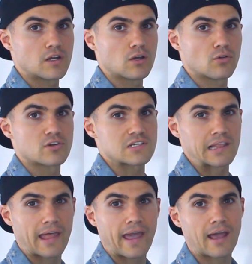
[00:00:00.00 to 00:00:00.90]
video. There's
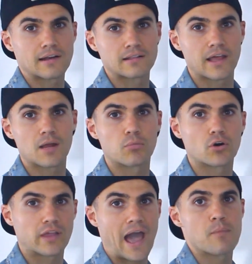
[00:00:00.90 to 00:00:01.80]
land,
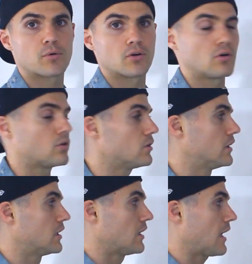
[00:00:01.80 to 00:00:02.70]
labor, capital,
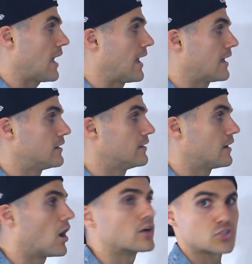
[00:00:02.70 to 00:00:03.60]
and
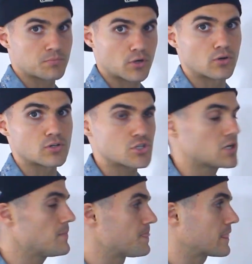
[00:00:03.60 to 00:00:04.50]
uh,
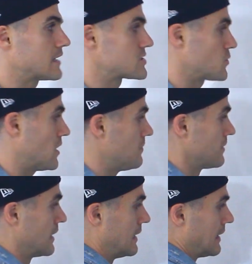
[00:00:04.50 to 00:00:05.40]
entrepreneurship as well.